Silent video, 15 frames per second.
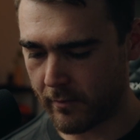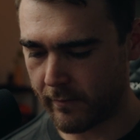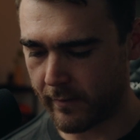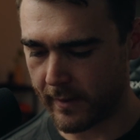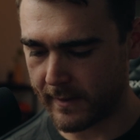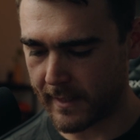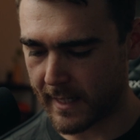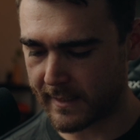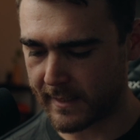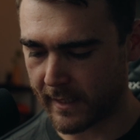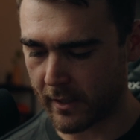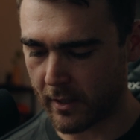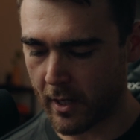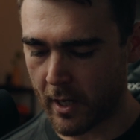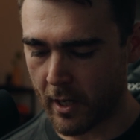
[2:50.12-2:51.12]

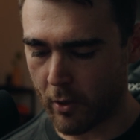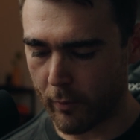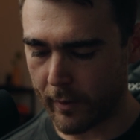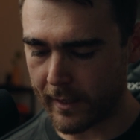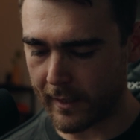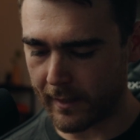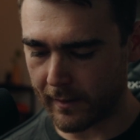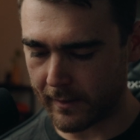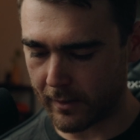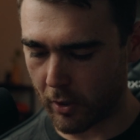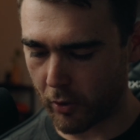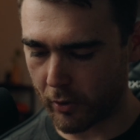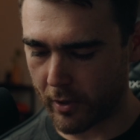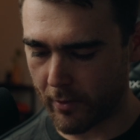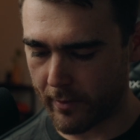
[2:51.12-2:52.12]
Fantastic. We're going to get a
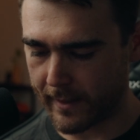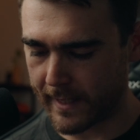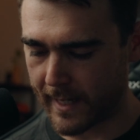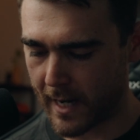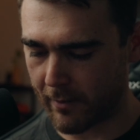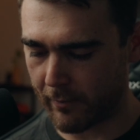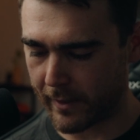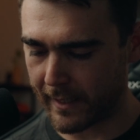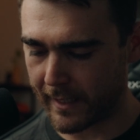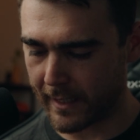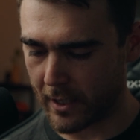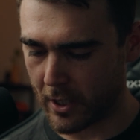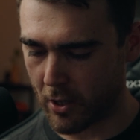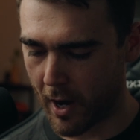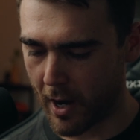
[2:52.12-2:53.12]
log going down. We're going to
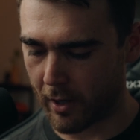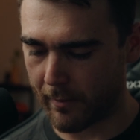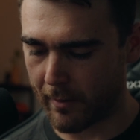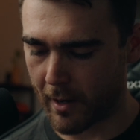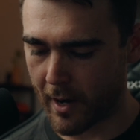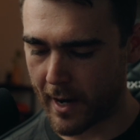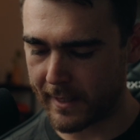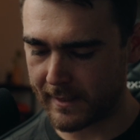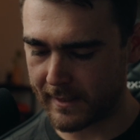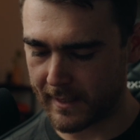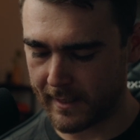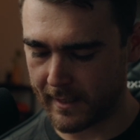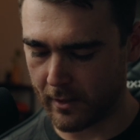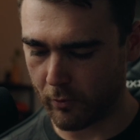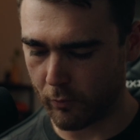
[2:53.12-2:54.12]
get a Knight up high just
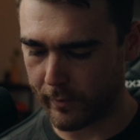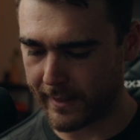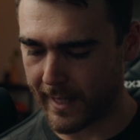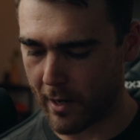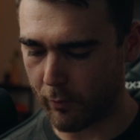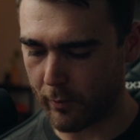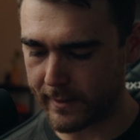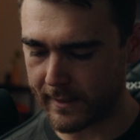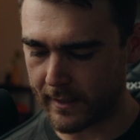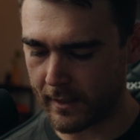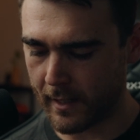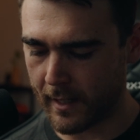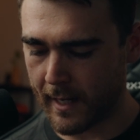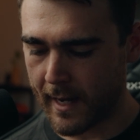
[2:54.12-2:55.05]
to deal with that Wizard.